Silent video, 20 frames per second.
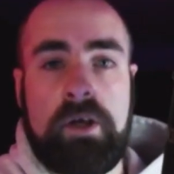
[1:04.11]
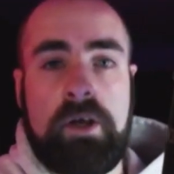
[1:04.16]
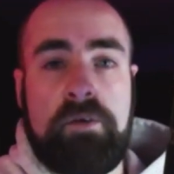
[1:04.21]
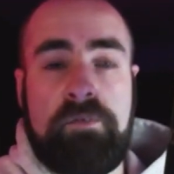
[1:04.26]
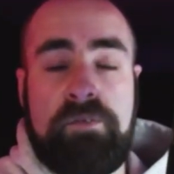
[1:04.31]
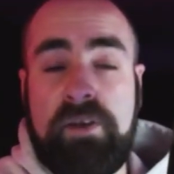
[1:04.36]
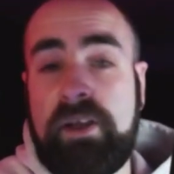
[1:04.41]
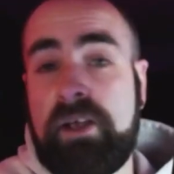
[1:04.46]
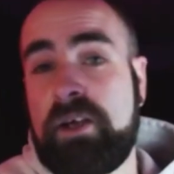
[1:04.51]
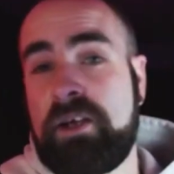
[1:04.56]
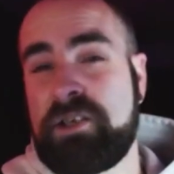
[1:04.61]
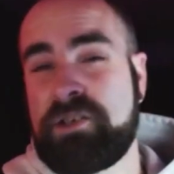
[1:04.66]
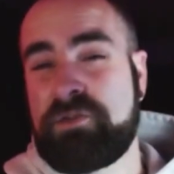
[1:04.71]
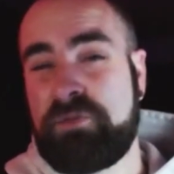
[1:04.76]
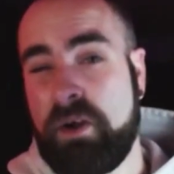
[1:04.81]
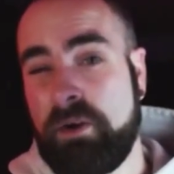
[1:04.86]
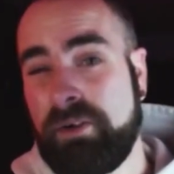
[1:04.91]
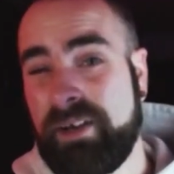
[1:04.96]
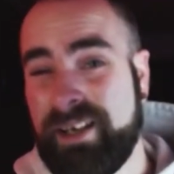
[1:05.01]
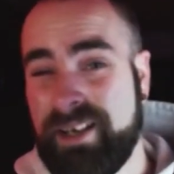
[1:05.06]
Affiliate is
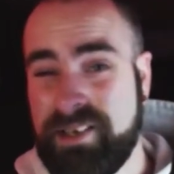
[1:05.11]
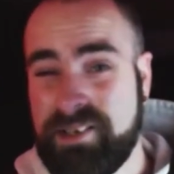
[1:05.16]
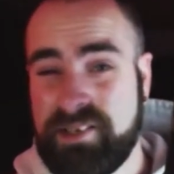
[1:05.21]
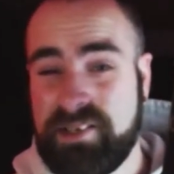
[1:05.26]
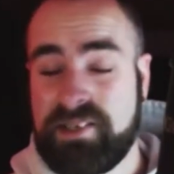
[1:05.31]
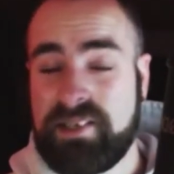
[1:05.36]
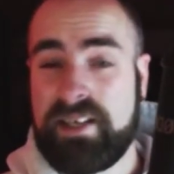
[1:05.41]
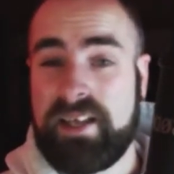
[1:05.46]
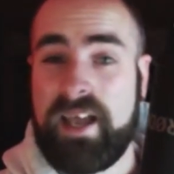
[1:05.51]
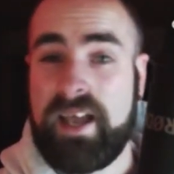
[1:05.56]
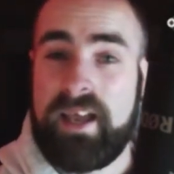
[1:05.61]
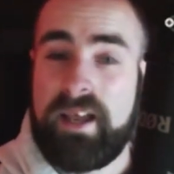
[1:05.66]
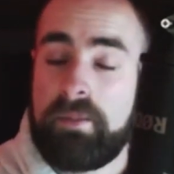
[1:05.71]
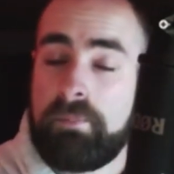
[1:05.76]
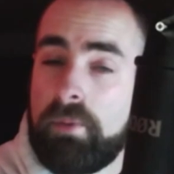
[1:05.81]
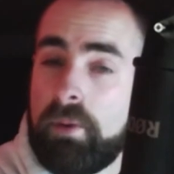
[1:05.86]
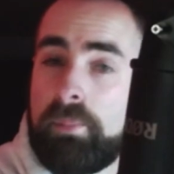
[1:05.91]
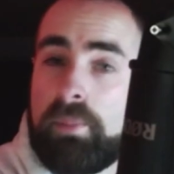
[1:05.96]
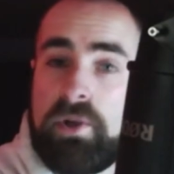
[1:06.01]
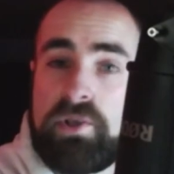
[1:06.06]
very easy to get. In
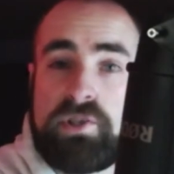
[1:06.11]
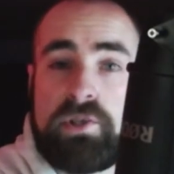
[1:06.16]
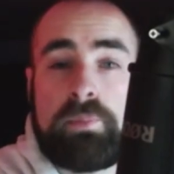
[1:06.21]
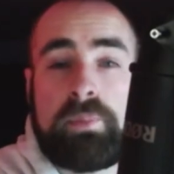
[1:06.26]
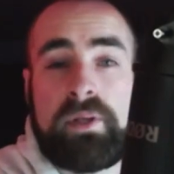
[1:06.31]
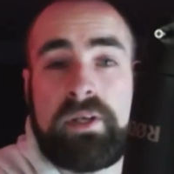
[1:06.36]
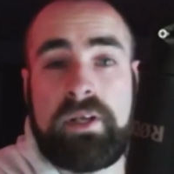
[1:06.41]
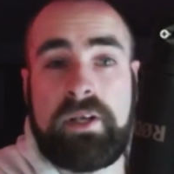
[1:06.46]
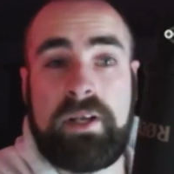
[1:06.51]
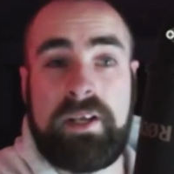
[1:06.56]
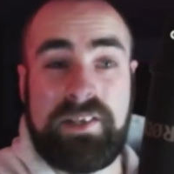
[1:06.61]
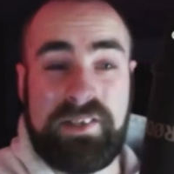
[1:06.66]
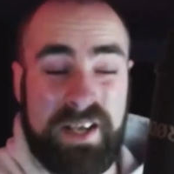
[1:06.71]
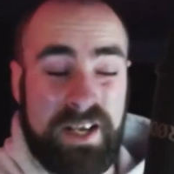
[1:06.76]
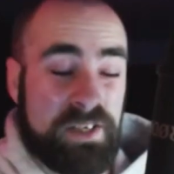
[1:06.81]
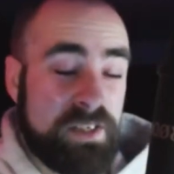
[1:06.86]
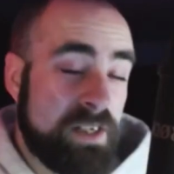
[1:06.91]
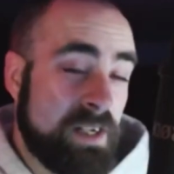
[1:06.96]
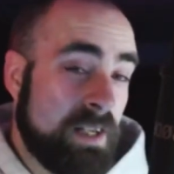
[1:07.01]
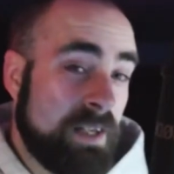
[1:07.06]
my personal opinion, it's
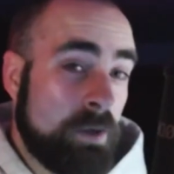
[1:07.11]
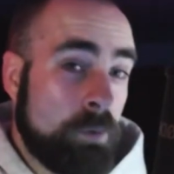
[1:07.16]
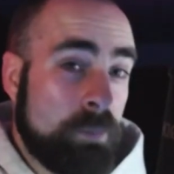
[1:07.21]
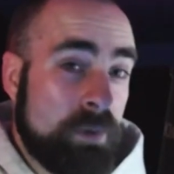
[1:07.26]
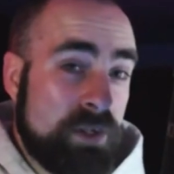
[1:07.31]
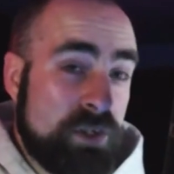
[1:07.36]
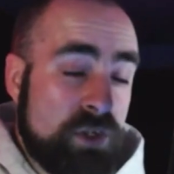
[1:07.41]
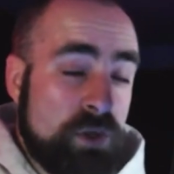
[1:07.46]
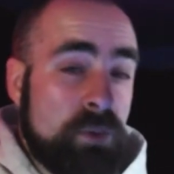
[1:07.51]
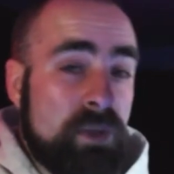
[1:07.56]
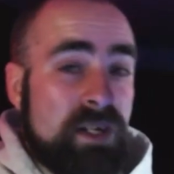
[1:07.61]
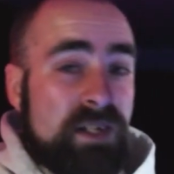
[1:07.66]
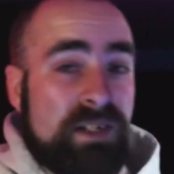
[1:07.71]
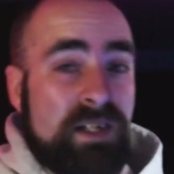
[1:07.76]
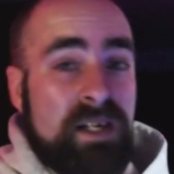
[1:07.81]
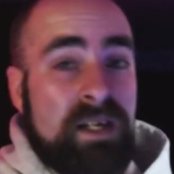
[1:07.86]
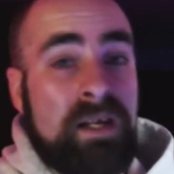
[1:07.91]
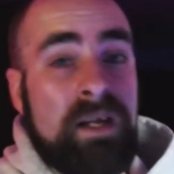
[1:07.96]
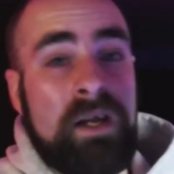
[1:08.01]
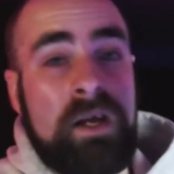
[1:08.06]
actually a little bit too
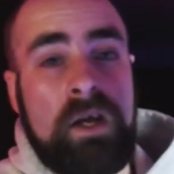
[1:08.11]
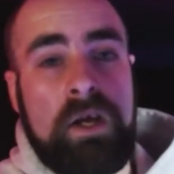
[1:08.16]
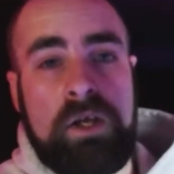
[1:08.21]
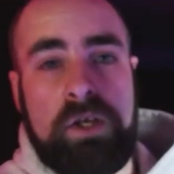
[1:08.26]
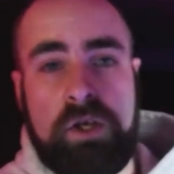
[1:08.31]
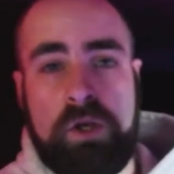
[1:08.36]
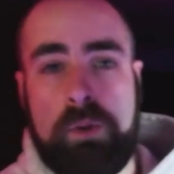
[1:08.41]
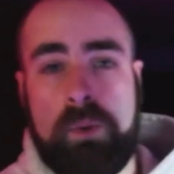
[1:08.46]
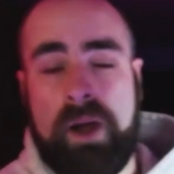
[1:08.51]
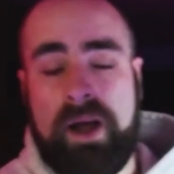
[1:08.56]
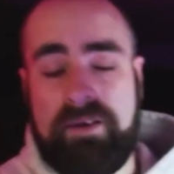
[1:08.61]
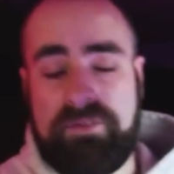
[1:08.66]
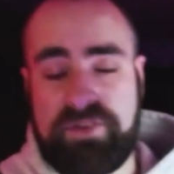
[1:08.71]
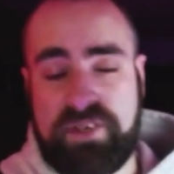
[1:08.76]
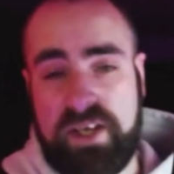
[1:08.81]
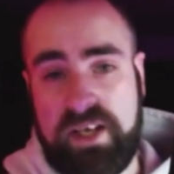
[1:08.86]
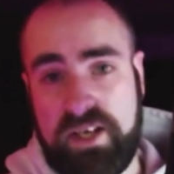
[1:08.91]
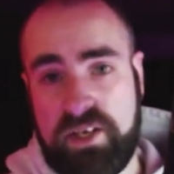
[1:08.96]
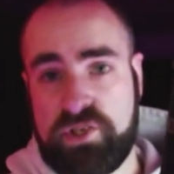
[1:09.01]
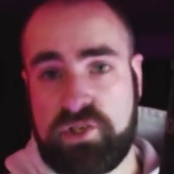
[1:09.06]
easy. You have to
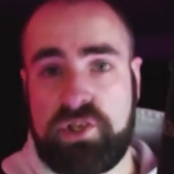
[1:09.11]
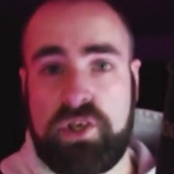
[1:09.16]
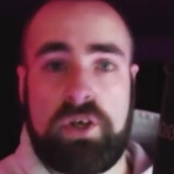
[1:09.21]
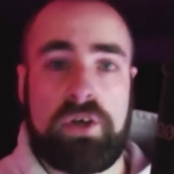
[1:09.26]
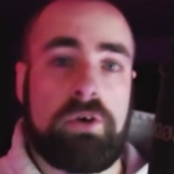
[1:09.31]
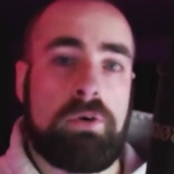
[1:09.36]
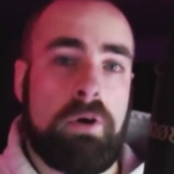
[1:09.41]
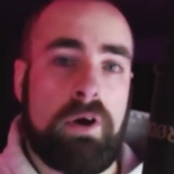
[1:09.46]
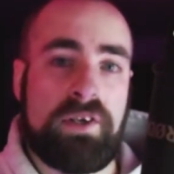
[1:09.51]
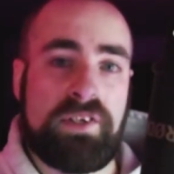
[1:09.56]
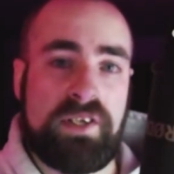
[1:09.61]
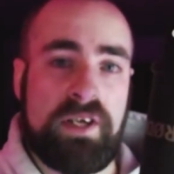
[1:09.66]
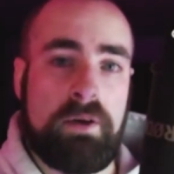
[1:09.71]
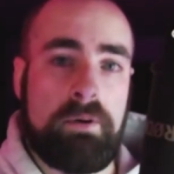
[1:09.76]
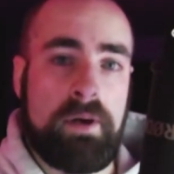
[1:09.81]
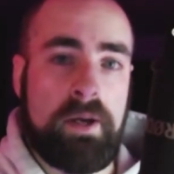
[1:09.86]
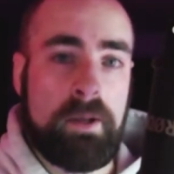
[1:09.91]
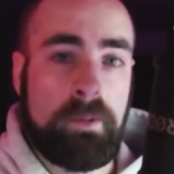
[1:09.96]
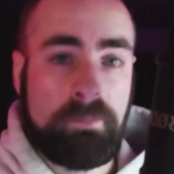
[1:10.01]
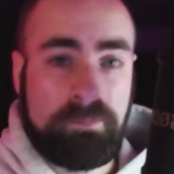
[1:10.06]
hit certain
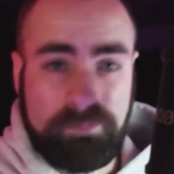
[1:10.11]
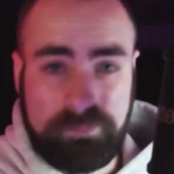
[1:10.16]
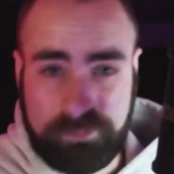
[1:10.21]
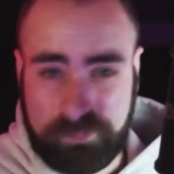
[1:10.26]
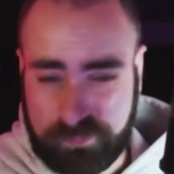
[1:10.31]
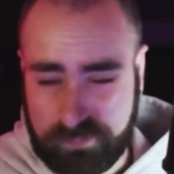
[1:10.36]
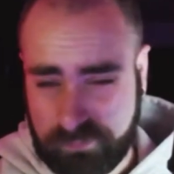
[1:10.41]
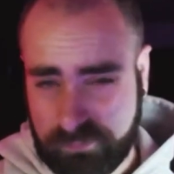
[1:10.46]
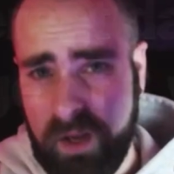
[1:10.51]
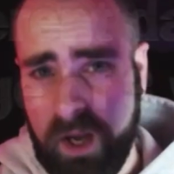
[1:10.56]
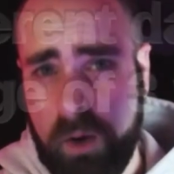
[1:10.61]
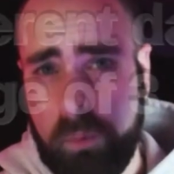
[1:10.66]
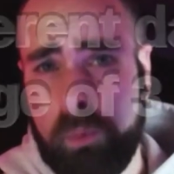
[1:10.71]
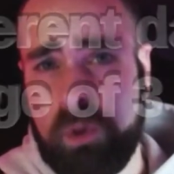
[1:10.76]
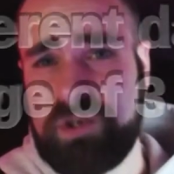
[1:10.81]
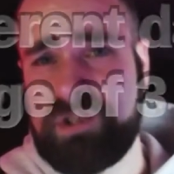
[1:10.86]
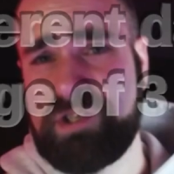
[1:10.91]
criteria, and once